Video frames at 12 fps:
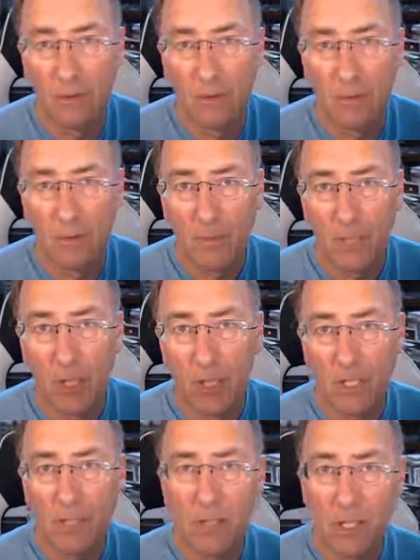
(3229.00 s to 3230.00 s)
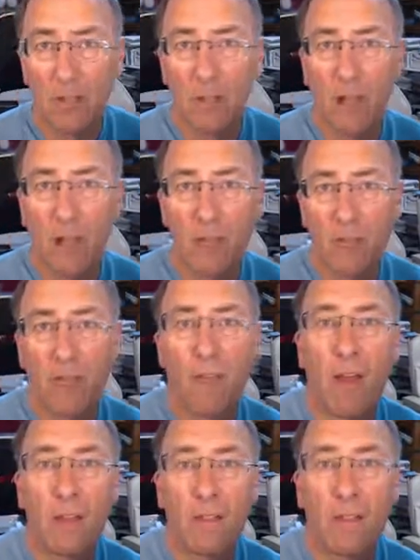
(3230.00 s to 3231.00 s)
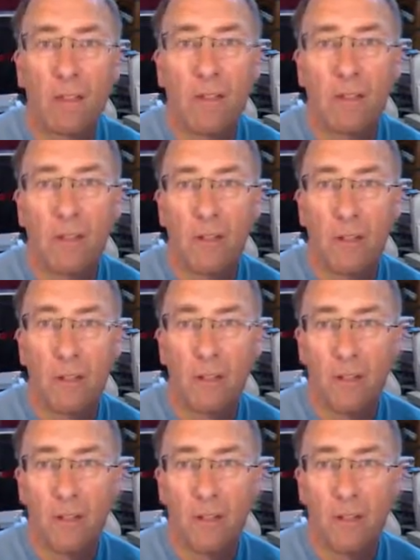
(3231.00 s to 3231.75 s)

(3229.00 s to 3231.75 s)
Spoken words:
because they don't like the fact that a